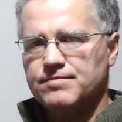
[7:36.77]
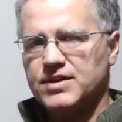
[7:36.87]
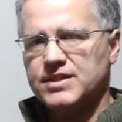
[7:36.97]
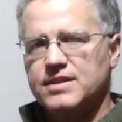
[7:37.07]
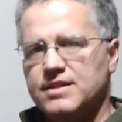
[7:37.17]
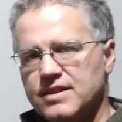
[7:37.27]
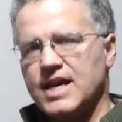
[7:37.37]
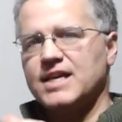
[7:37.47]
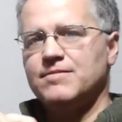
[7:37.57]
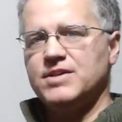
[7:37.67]
but
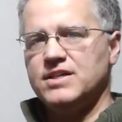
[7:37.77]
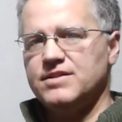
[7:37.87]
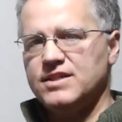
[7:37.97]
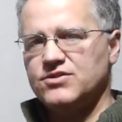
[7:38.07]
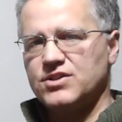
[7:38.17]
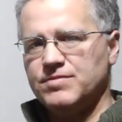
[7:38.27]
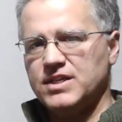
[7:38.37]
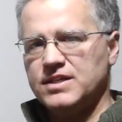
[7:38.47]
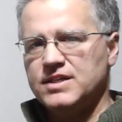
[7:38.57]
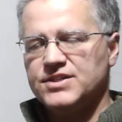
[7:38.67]
that can be these can be